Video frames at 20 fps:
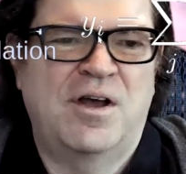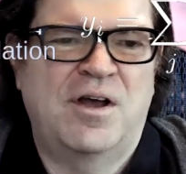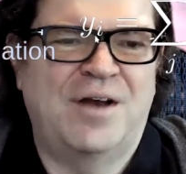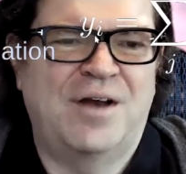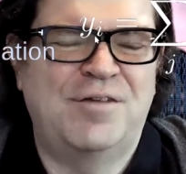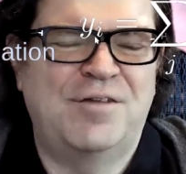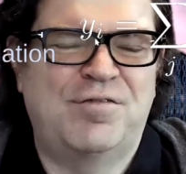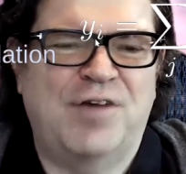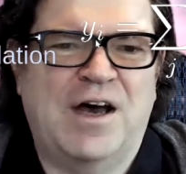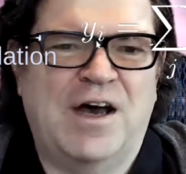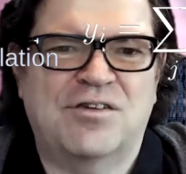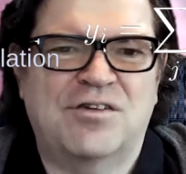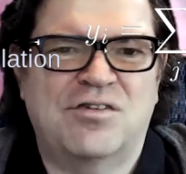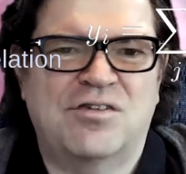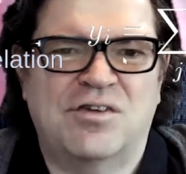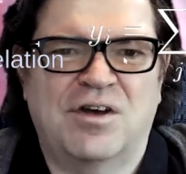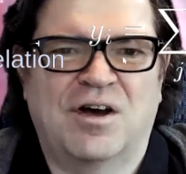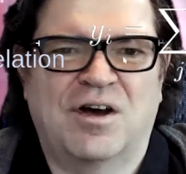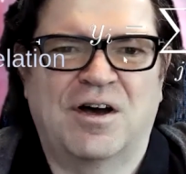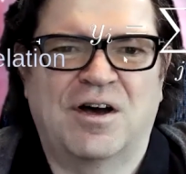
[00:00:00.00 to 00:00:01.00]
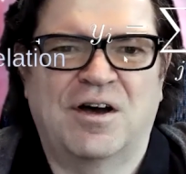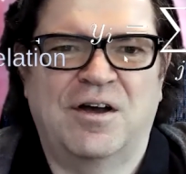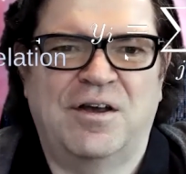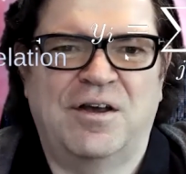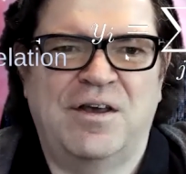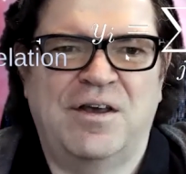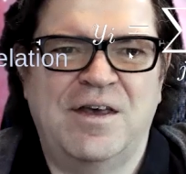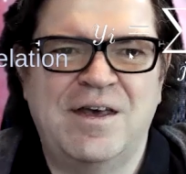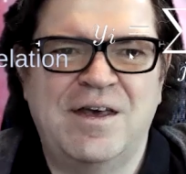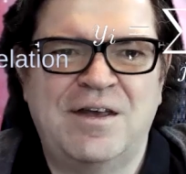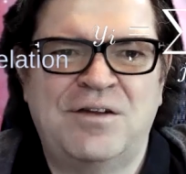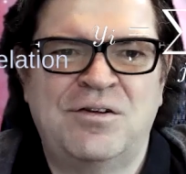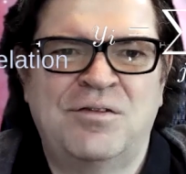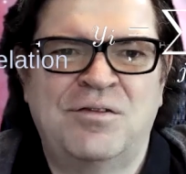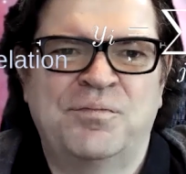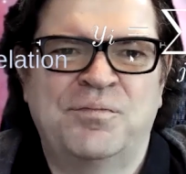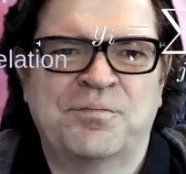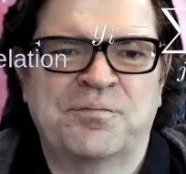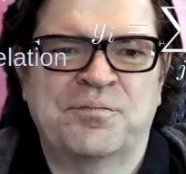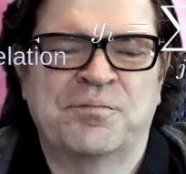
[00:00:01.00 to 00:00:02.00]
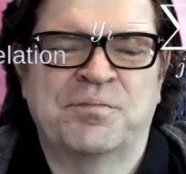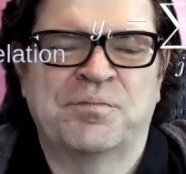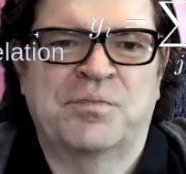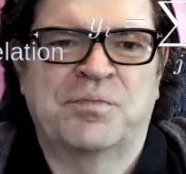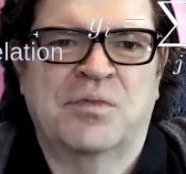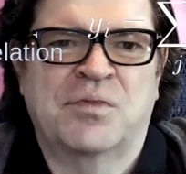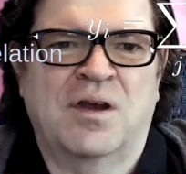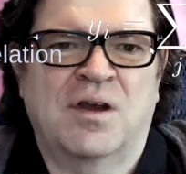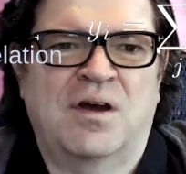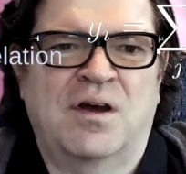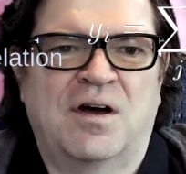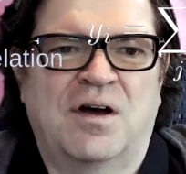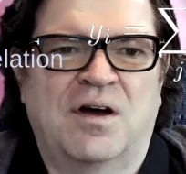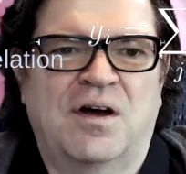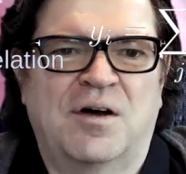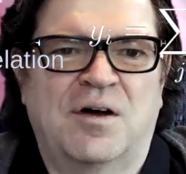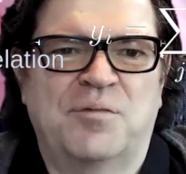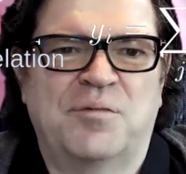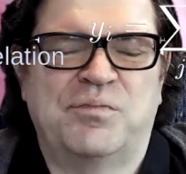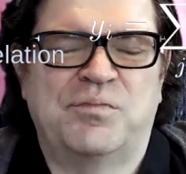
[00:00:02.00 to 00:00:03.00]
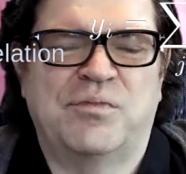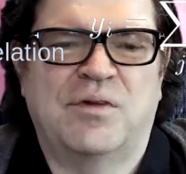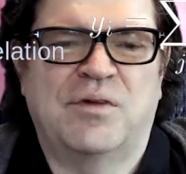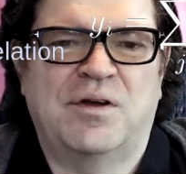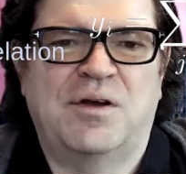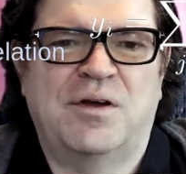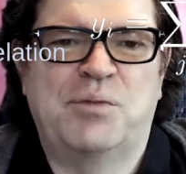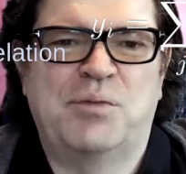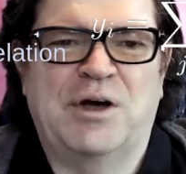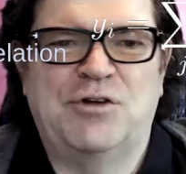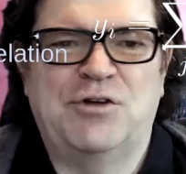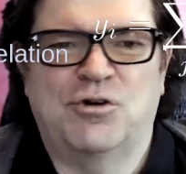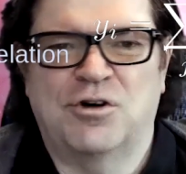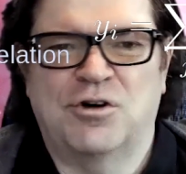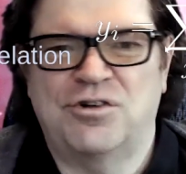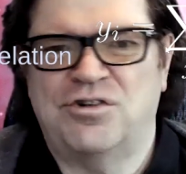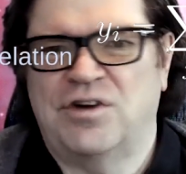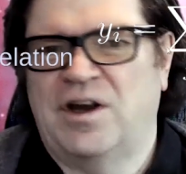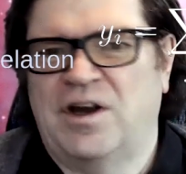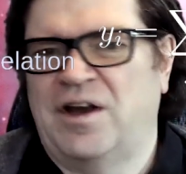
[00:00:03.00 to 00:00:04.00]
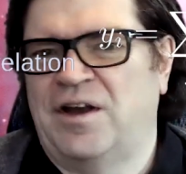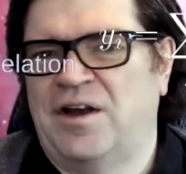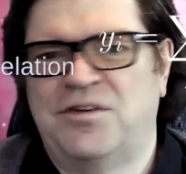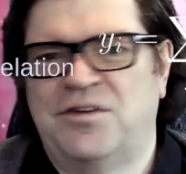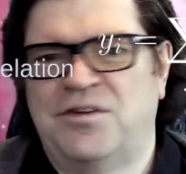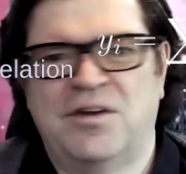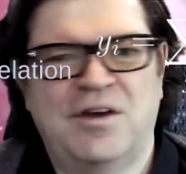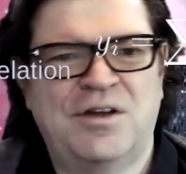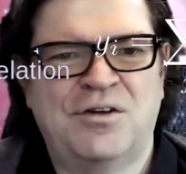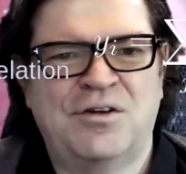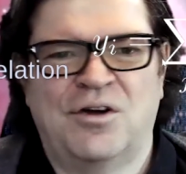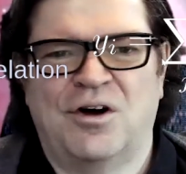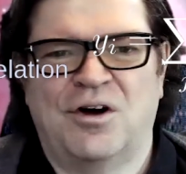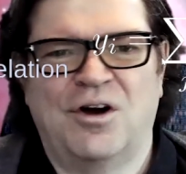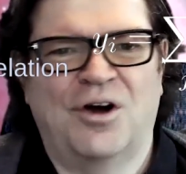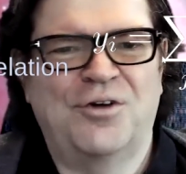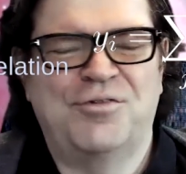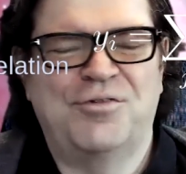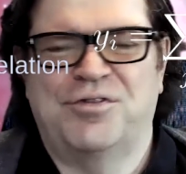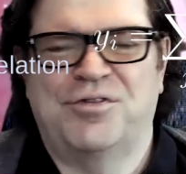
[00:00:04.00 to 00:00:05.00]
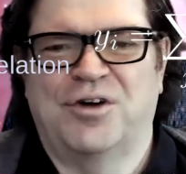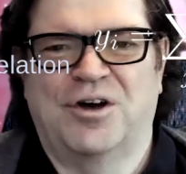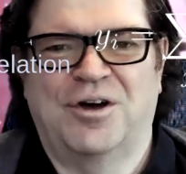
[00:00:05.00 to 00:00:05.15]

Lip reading: And in fact, in PyTorch and in a lot of